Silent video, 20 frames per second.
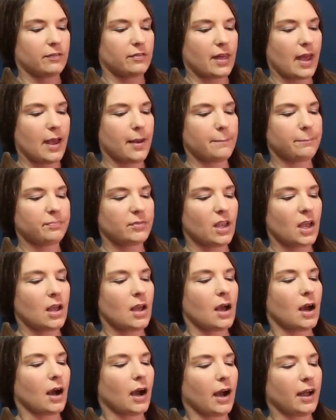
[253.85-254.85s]
of them.
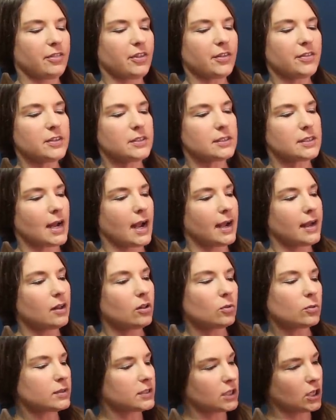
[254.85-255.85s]
I thought the
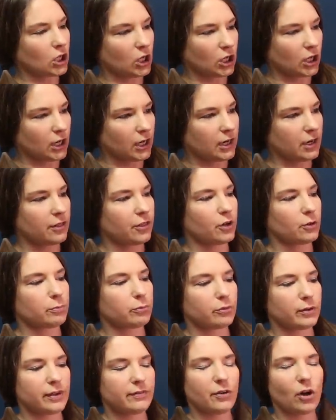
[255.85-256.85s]
style was good. They're
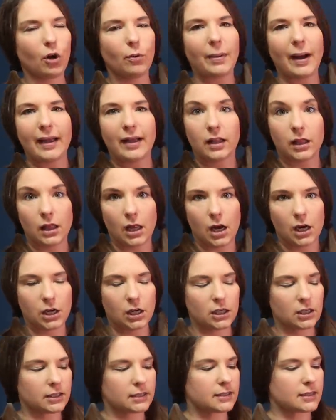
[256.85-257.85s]
Privo by
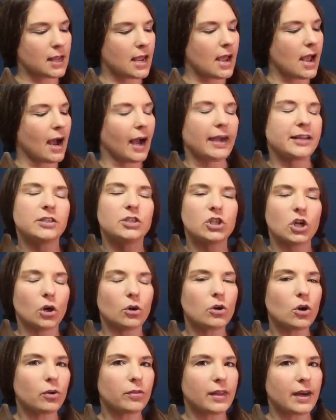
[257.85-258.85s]
Clarks. I
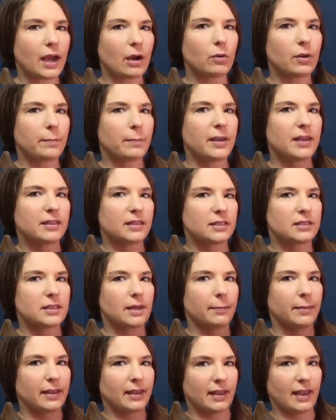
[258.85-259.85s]
don't know that I would pick these
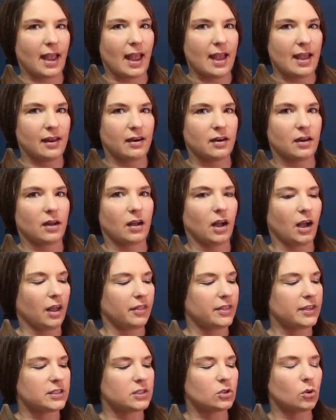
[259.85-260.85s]
up again. Uh,
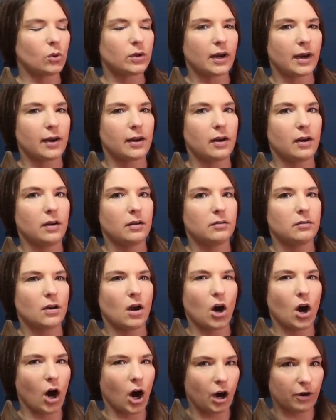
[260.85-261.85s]
they sold on an
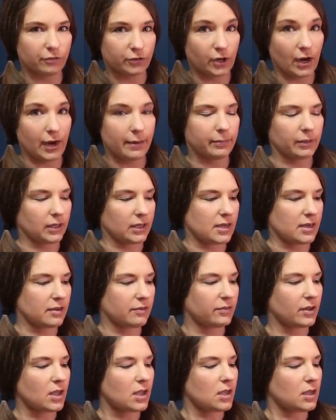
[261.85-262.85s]
offer, I
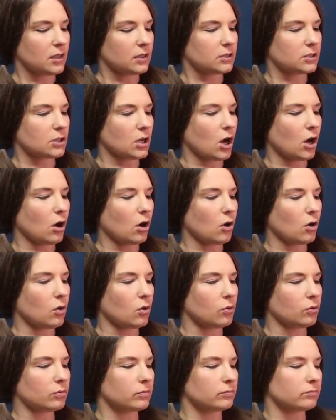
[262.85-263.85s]
believe.
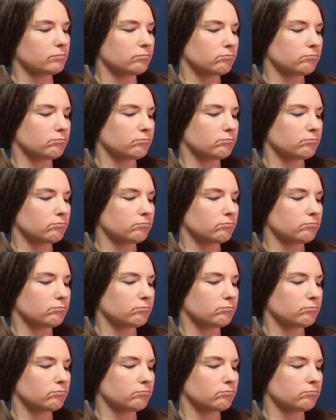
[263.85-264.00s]
So